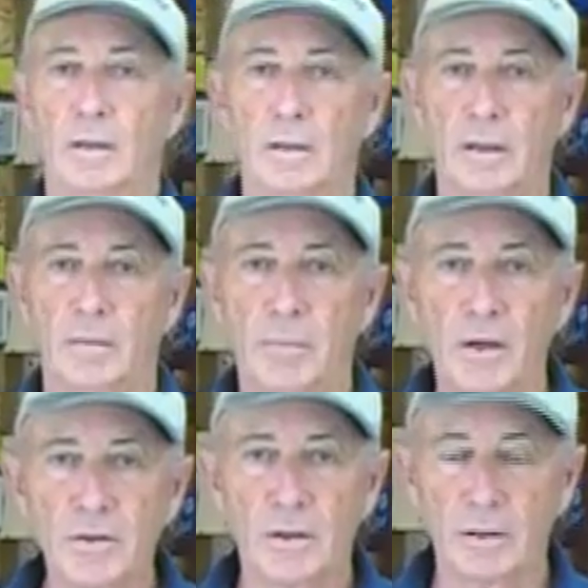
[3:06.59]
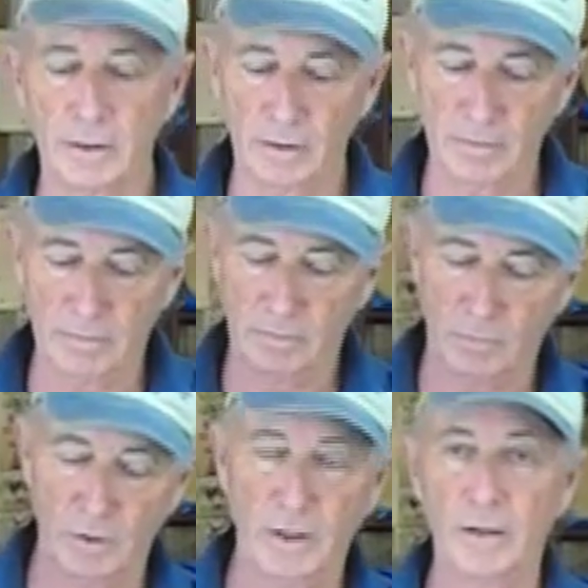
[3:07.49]
Okay, basically
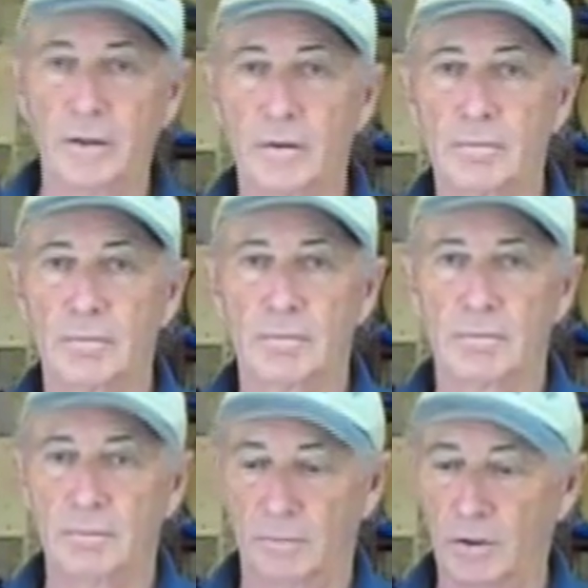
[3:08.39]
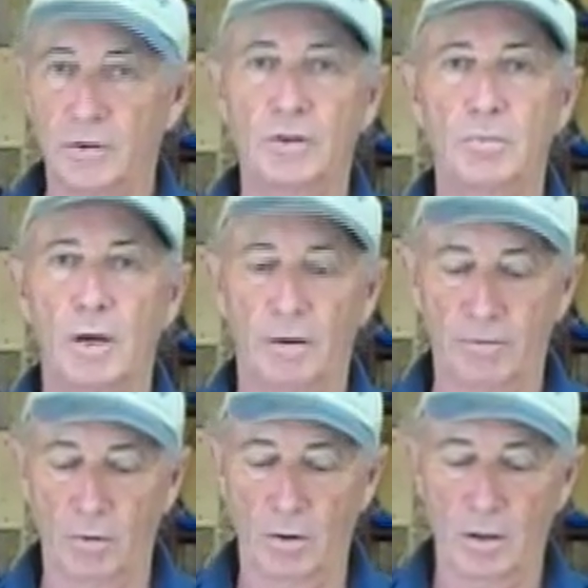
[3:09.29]
we're nailing this
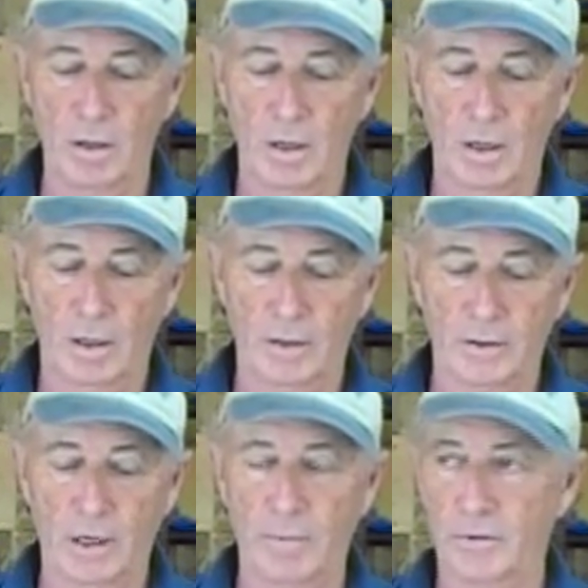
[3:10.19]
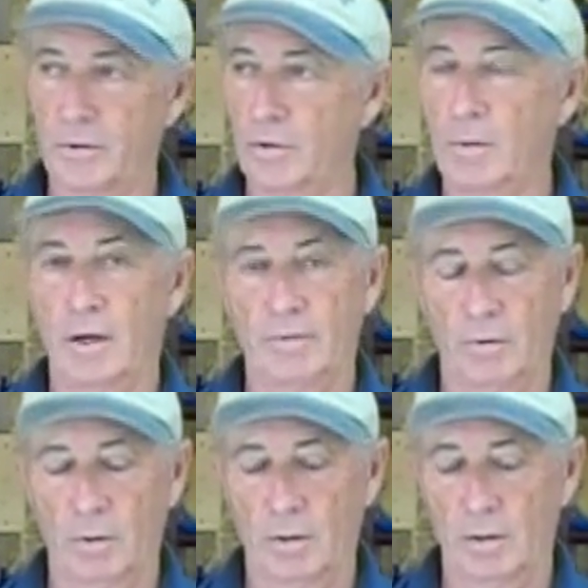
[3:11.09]
2x4 on top of this
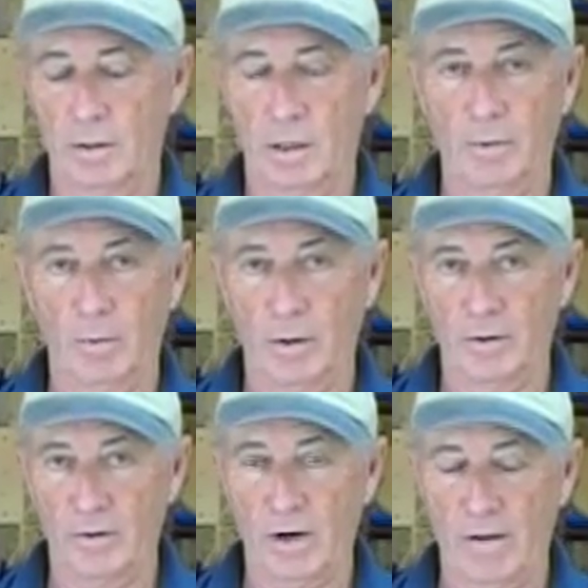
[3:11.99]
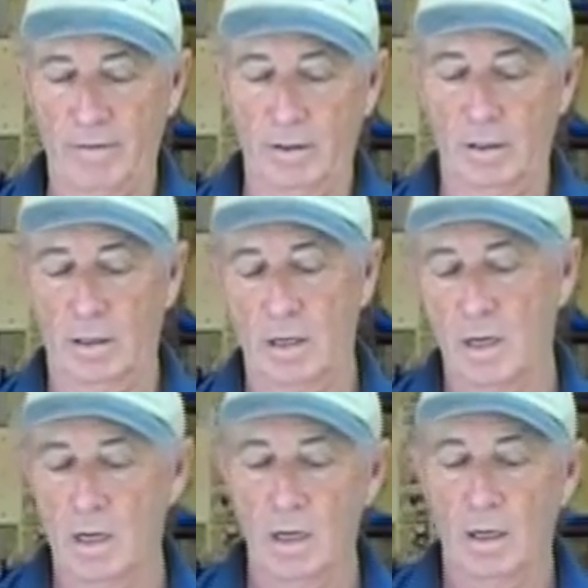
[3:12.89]
2x4 and we want to drive it in.
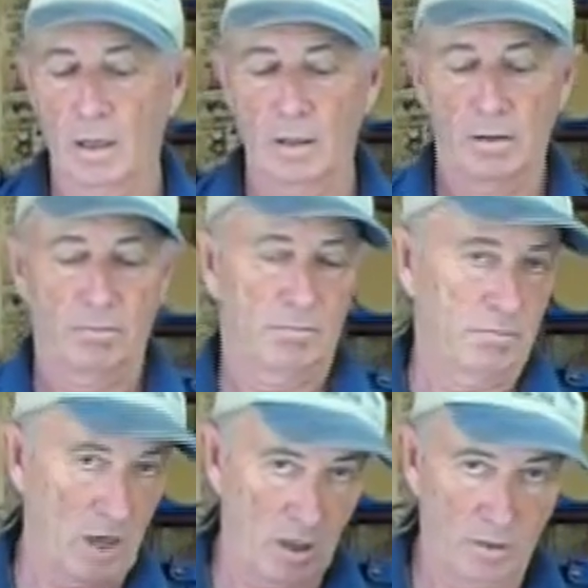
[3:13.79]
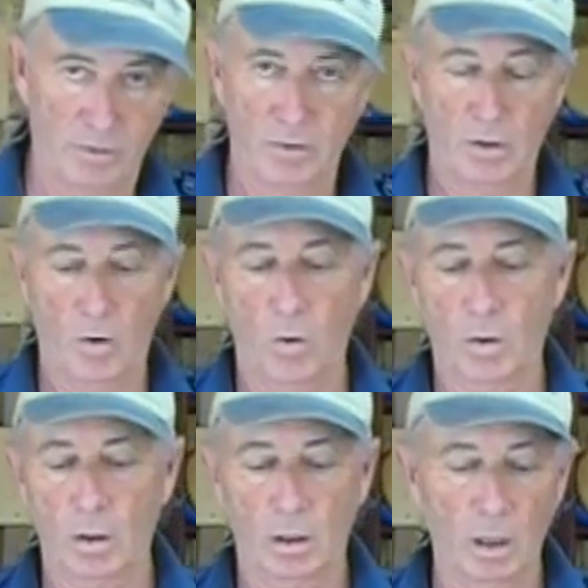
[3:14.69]
Nails,
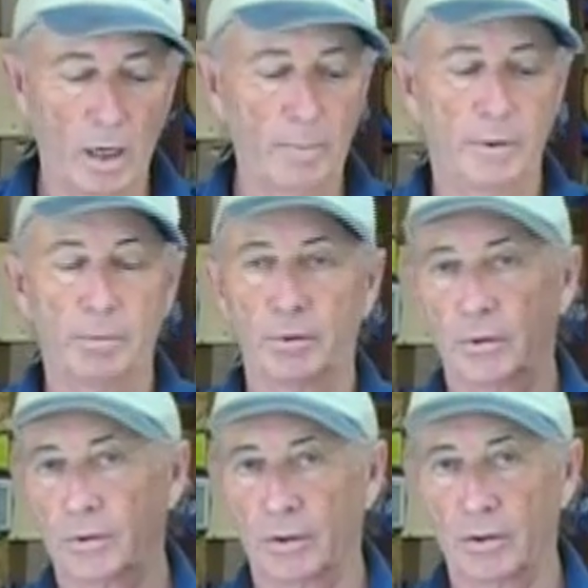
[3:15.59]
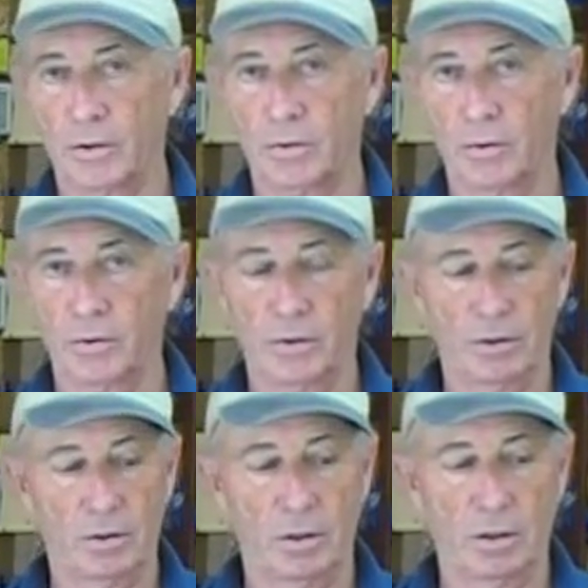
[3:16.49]
or a lot of people are using these screws
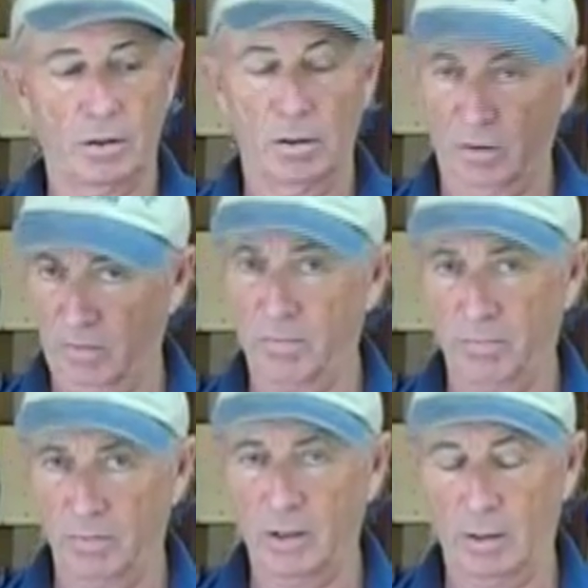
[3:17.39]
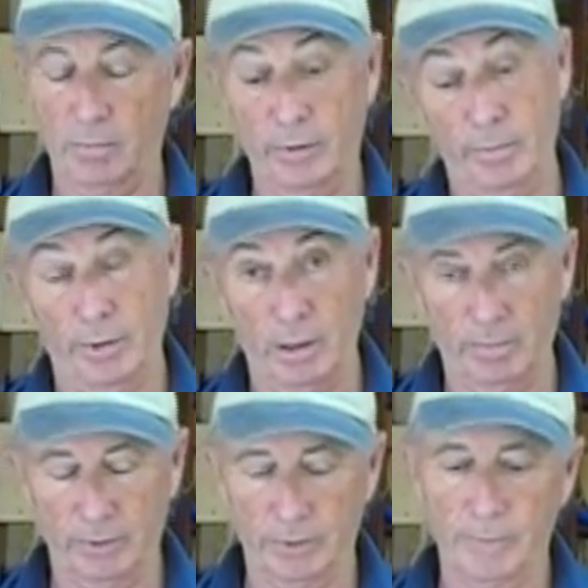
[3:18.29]
these days. That's become pretty
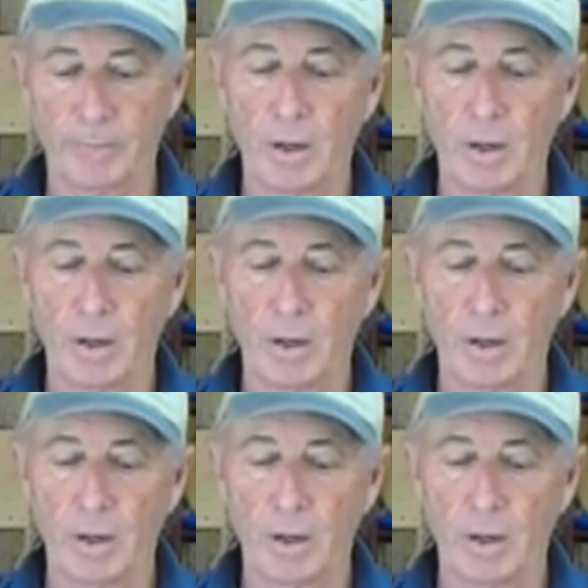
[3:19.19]
popular.